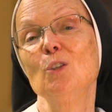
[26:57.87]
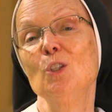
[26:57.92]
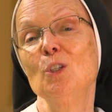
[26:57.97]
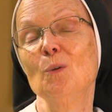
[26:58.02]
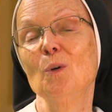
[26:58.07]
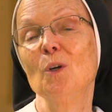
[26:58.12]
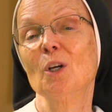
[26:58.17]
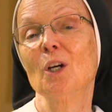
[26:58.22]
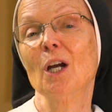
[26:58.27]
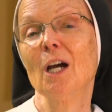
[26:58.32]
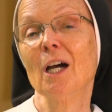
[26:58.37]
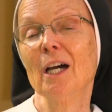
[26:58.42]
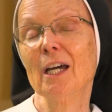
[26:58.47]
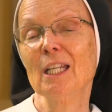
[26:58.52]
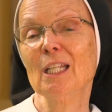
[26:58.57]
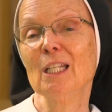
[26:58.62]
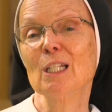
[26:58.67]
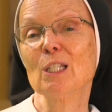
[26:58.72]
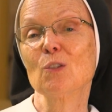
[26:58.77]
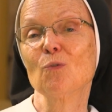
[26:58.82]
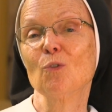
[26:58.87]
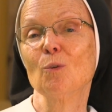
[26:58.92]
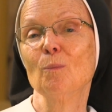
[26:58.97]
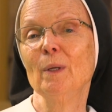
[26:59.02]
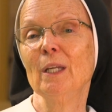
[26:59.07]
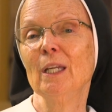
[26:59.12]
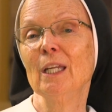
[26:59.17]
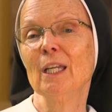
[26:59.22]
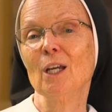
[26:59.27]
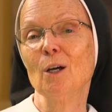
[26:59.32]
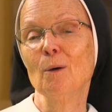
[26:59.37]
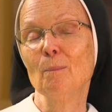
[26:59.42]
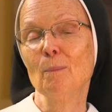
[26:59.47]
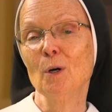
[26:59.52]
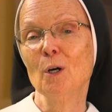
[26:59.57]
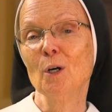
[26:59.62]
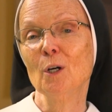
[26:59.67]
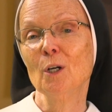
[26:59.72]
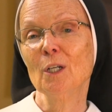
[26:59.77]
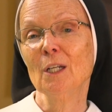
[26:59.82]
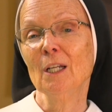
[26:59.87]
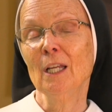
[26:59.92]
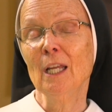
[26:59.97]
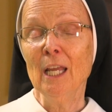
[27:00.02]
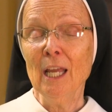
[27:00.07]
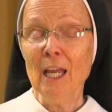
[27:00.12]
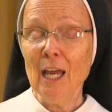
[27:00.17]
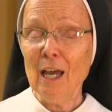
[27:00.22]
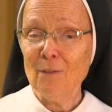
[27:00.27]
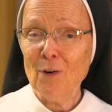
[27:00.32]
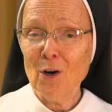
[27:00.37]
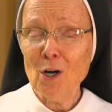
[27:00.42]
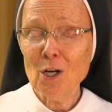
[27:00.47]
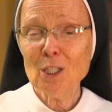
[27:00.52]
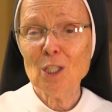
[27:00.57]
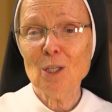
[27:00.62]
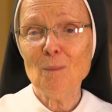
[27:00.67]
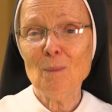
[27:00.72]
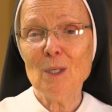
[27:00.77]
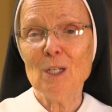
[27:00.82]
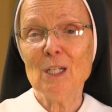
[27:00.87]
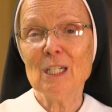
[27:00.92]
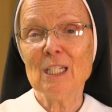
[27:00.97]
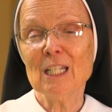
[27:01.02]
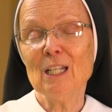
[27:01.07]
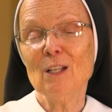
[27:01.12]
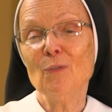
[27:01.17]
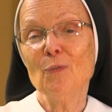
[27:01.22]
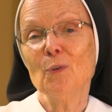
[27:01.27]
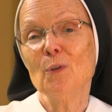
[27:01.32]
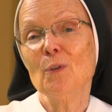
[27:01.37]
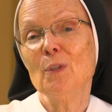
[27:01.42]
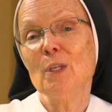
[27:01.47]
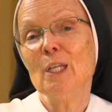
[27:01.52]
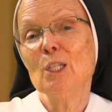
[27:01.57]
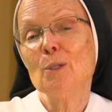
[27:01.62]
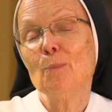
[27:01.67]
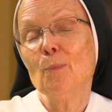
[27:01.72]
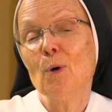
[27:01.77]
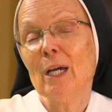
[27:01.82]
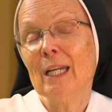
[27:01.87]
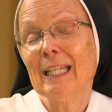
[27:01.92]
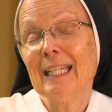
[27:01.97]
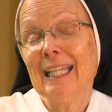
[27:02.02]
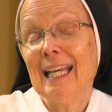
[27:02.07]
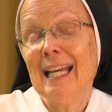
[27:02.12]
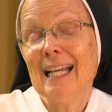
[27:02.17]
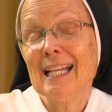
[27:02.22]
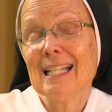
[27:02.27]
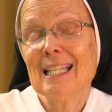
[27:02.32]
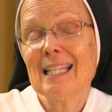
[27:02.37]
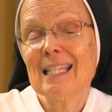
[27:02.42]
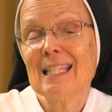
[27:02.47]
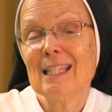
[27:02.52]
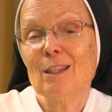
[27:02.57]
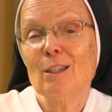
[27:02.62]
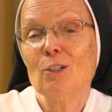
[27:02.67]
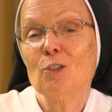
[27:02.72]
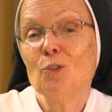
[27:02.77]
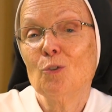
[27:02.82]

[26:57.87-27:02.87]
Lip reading: you to our audience for being a part of our community through these broadcasts. The